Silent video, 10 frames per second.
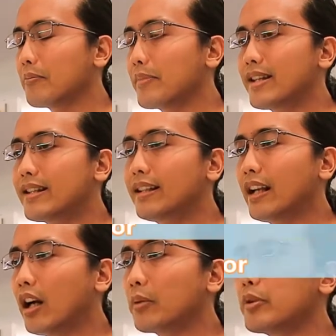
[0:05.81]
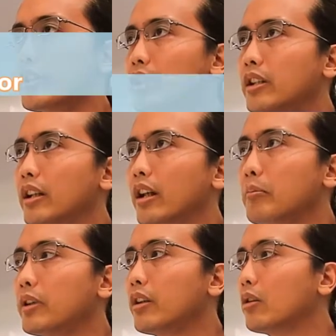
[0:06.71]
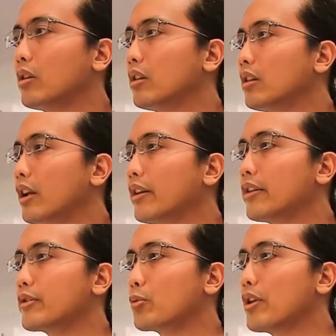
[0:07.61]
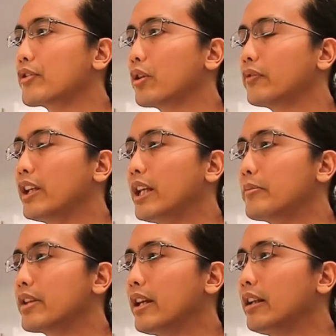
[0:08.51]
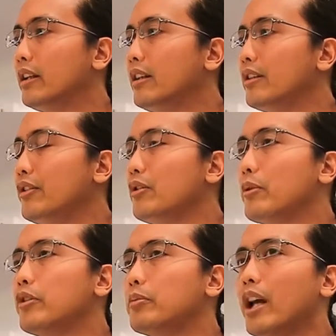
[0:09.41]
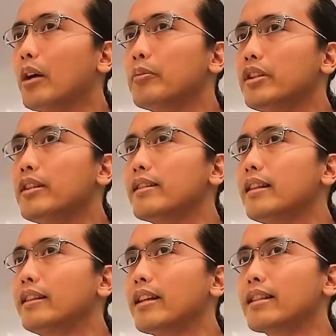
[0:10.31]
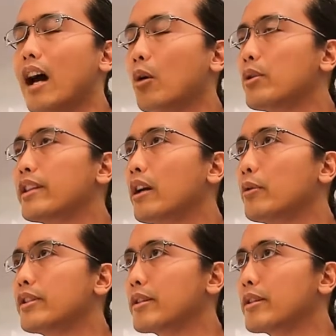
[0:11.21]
basically an RPG kid. I played a lot of the Squaresoft games, and you know when you play RPGs, it takes hours and hours.